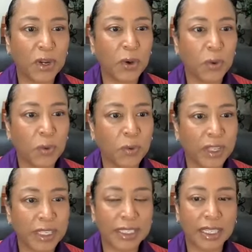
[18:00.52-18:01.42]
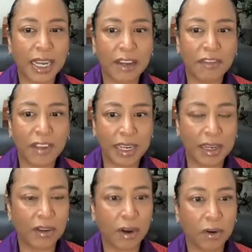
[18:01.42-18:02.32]
know this life
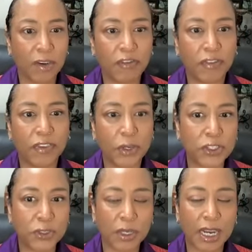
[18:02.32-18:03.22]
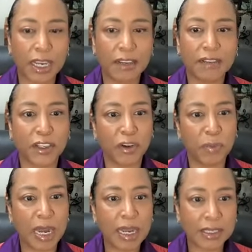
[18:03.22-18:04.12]
and our future lives and
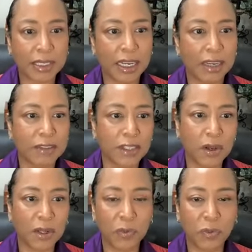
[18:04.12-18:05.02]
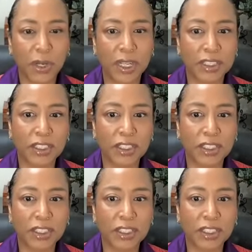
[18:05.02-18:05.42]
our past lives all in one.